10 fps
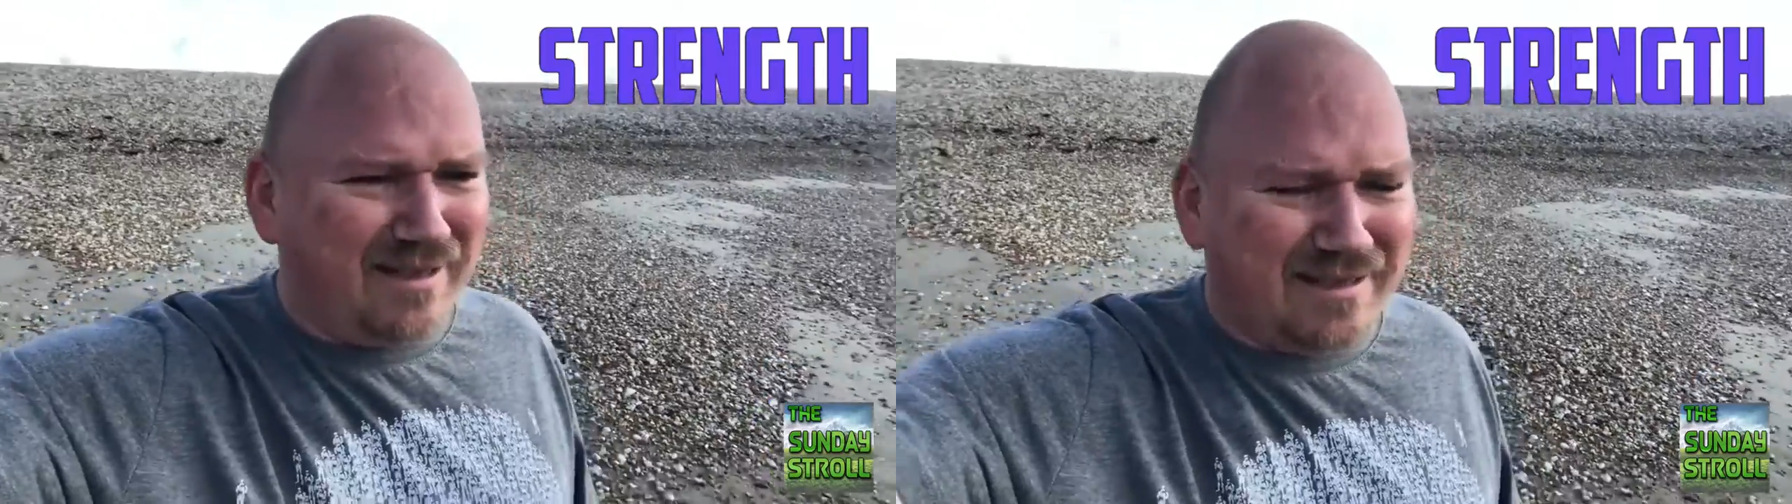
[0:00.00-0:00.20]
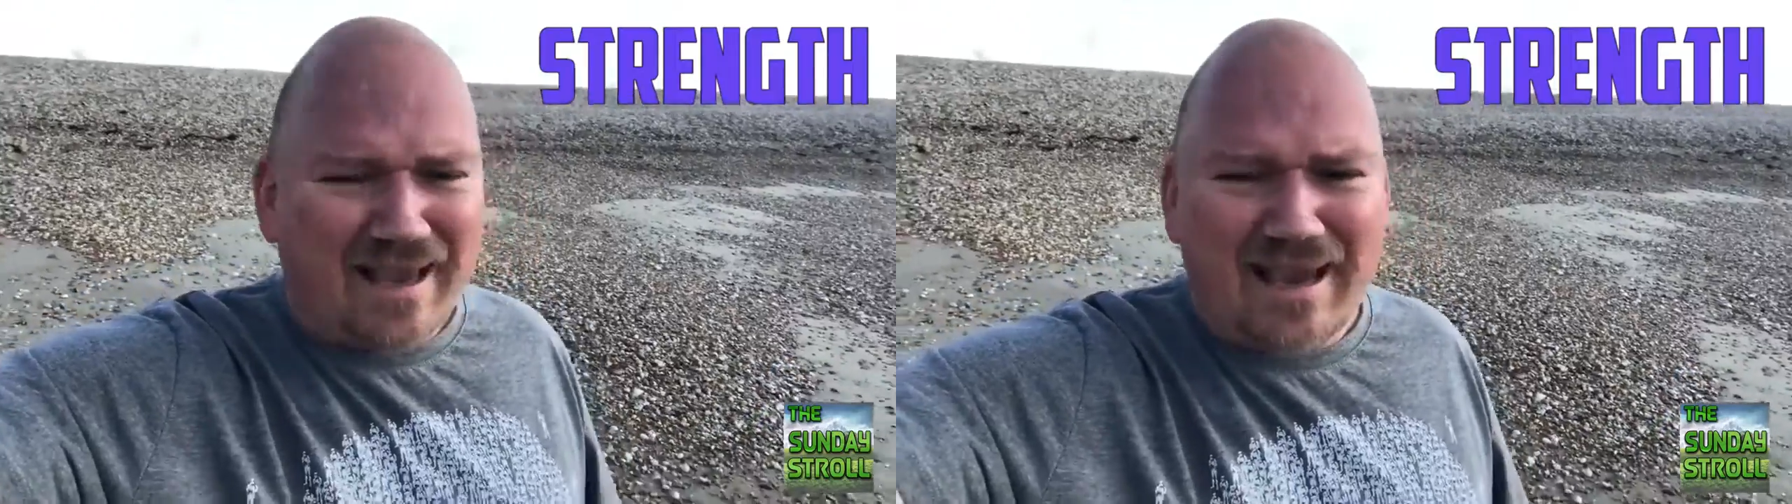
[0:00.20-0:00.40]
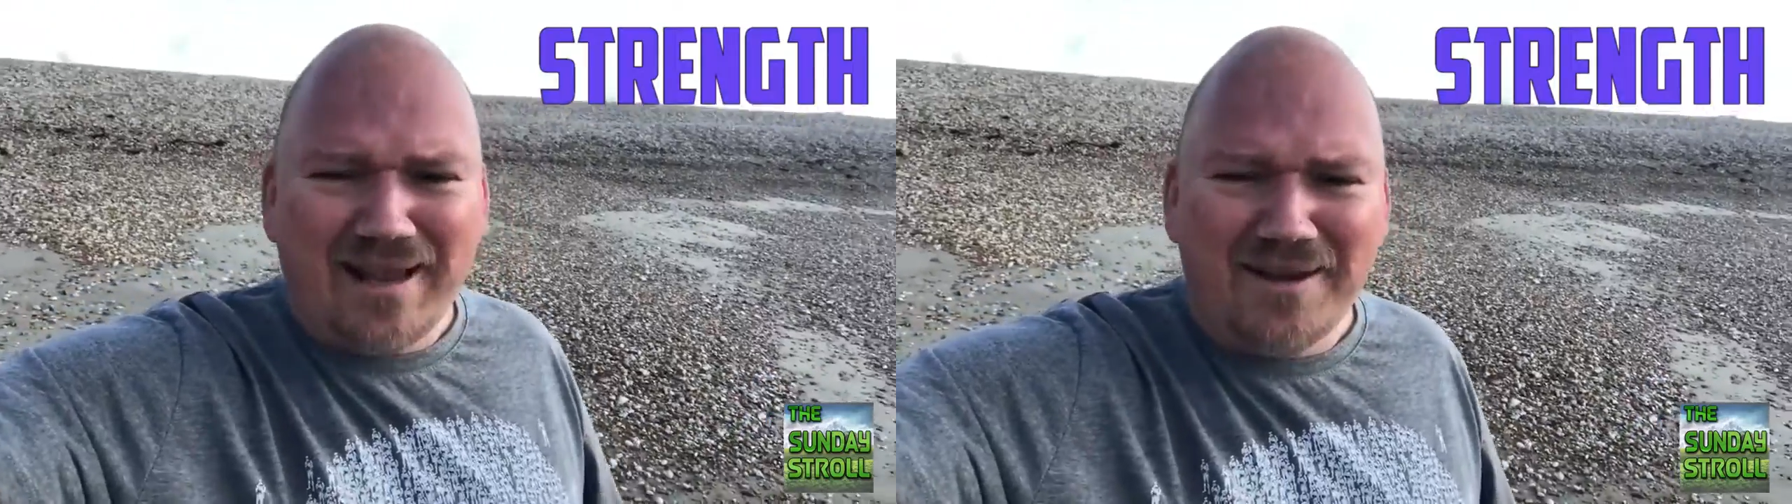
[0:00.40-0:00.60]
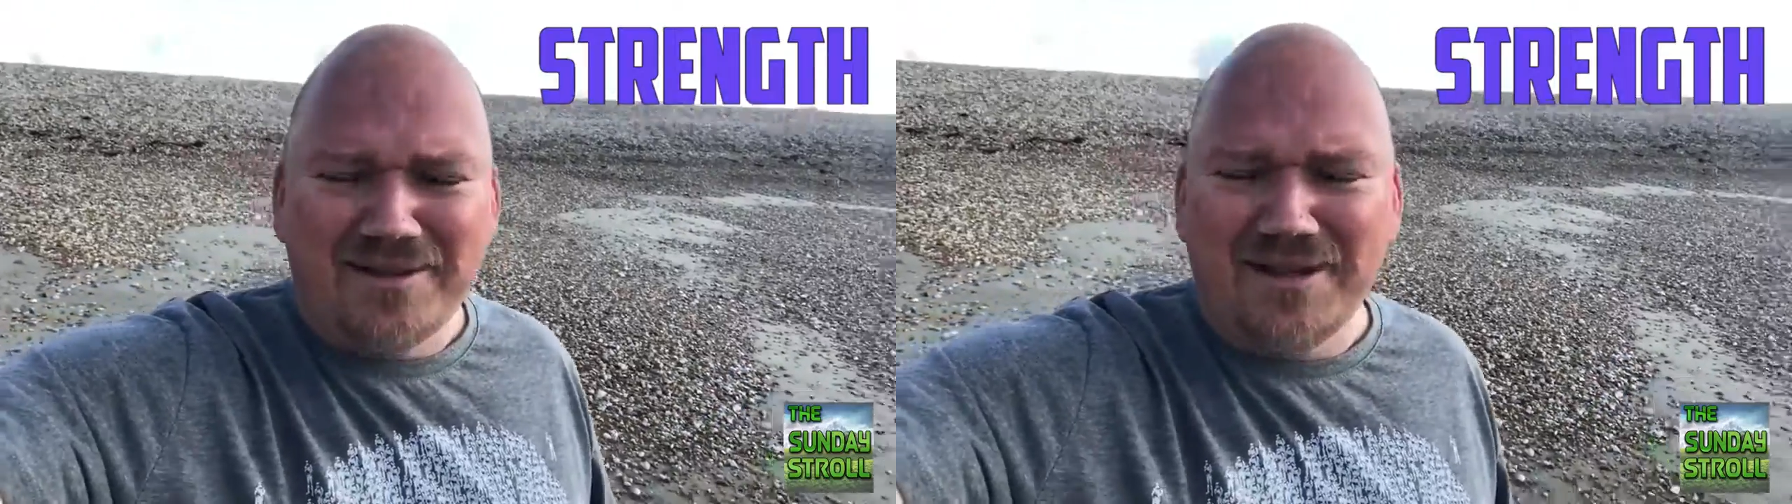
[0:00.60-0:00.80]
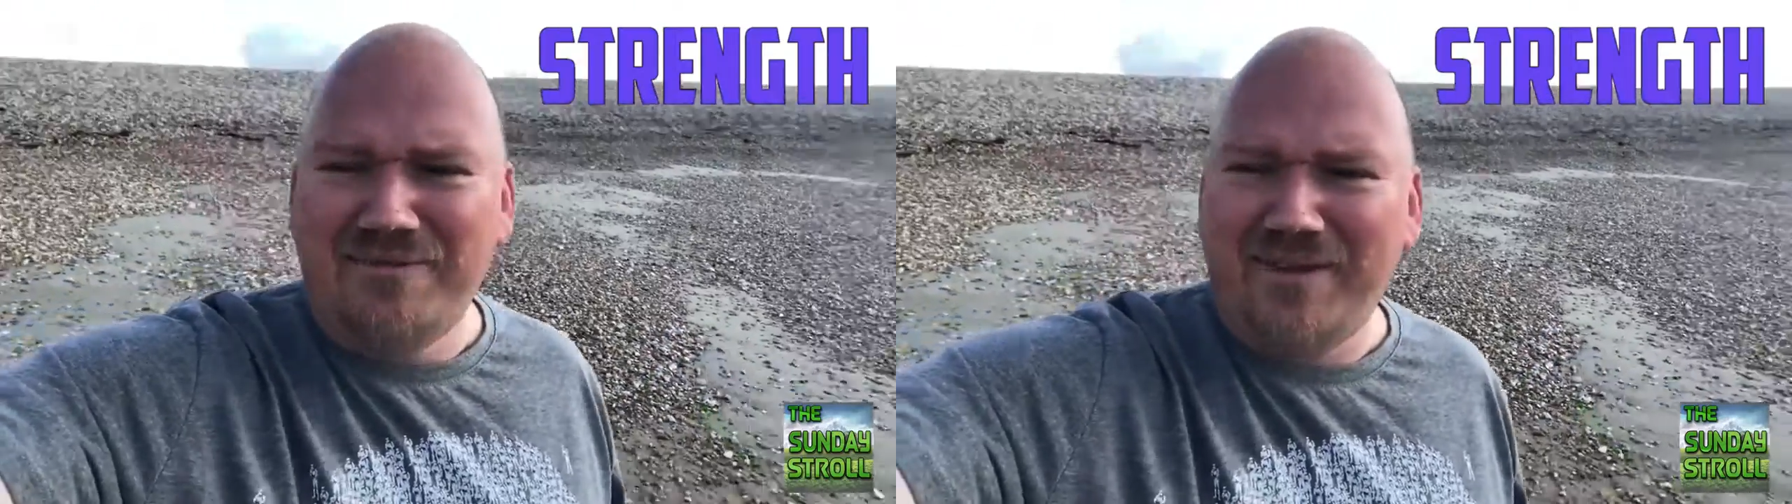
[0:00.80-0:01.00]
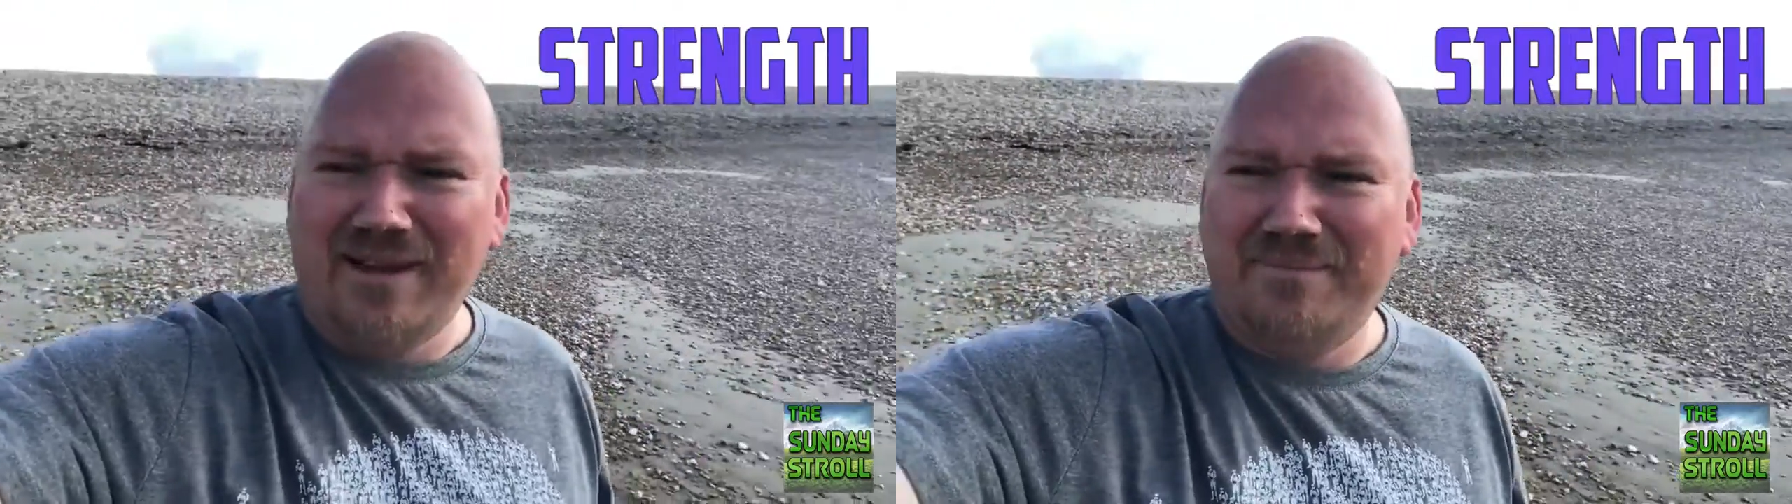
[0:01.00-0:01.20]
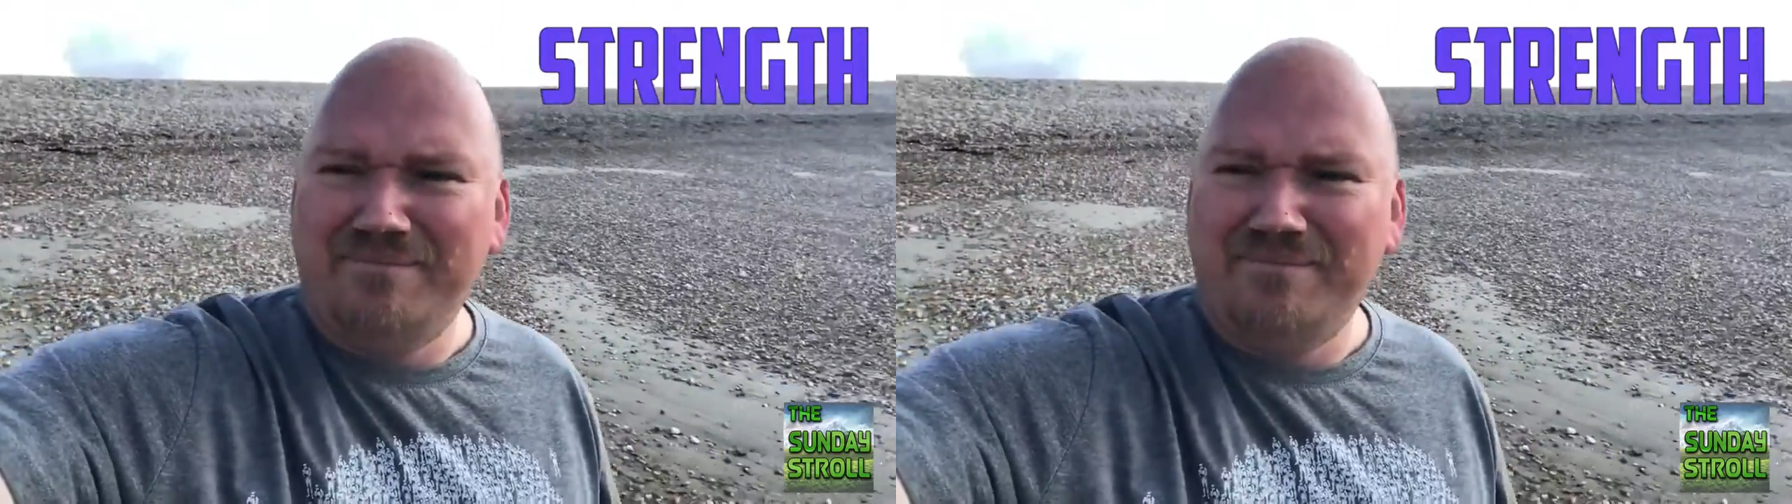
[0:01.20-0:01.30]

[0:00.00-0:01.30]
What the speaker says: say loads of